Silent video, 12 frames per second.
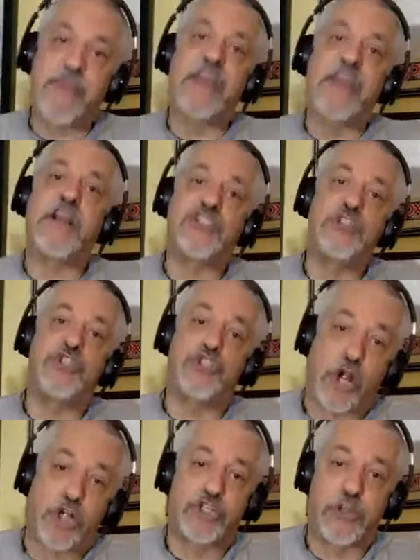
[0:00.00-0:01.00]
maybe he
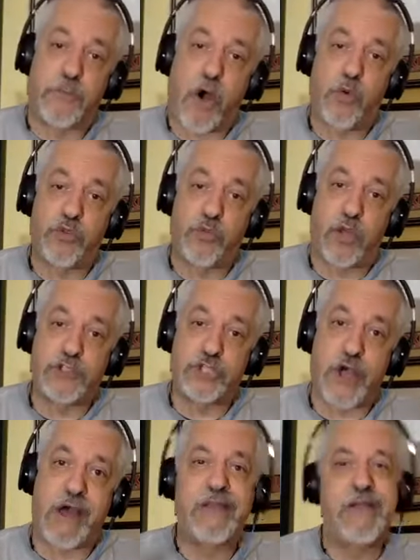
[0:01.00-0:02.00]
doesn't starch them all with
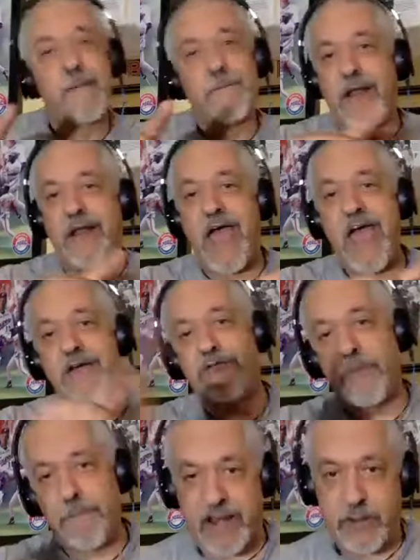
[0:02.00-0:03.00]
one shot, but
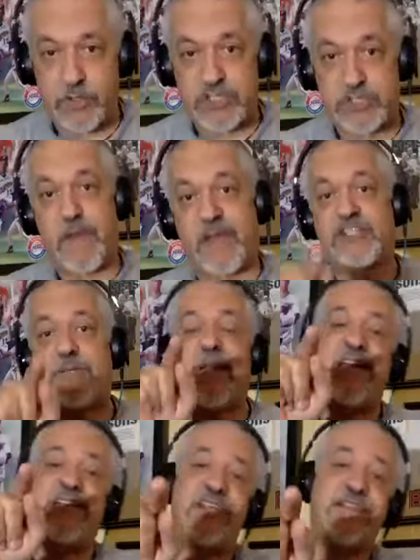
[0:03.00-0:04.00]
everybody respects him.